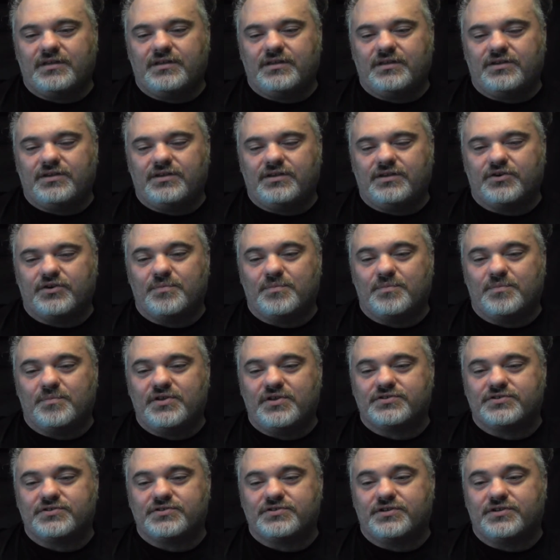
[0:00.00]
your
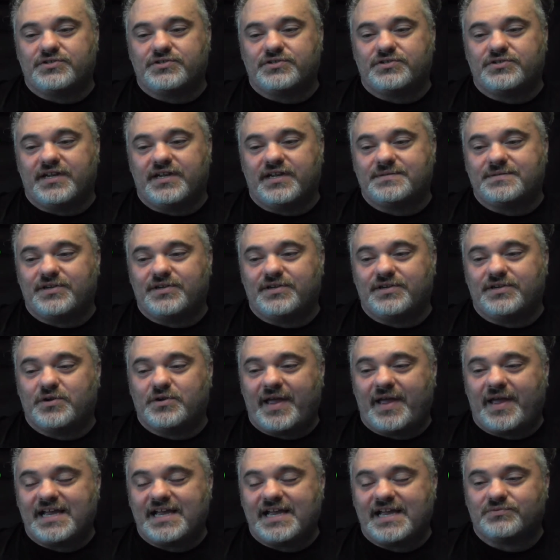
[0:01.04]
computer is going to transmit your
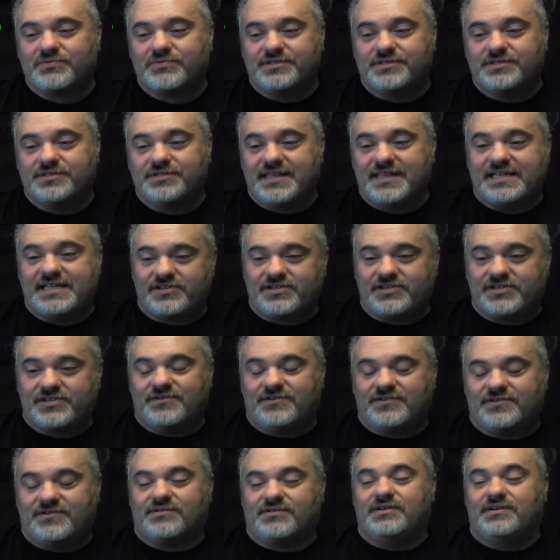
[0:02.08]
password to that
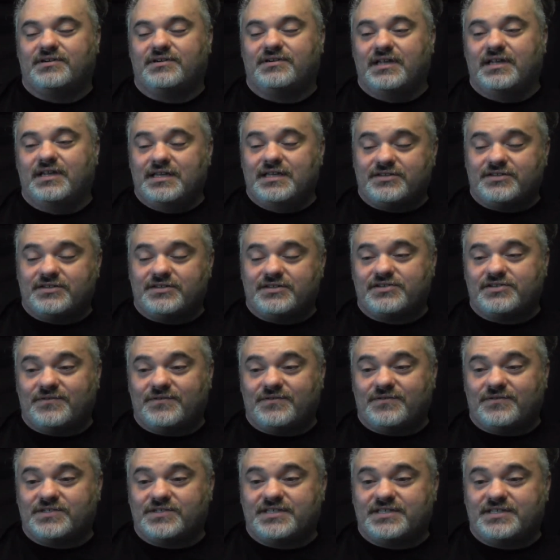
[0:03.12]
server. The
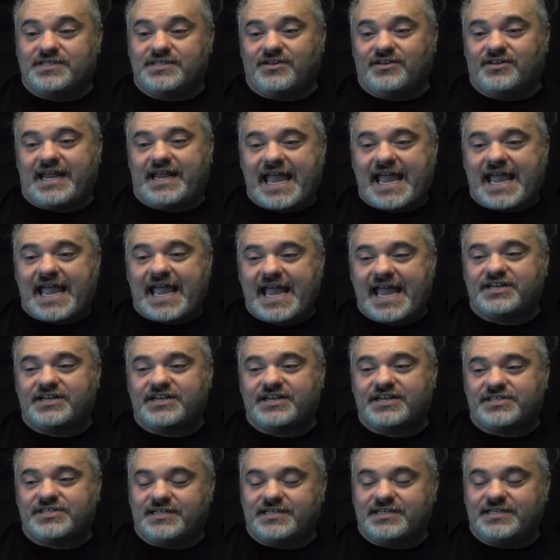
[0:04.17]
server is then going to
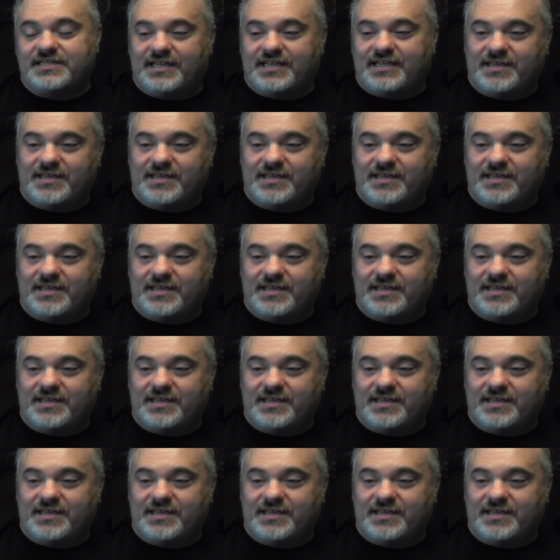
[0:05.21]
hash it and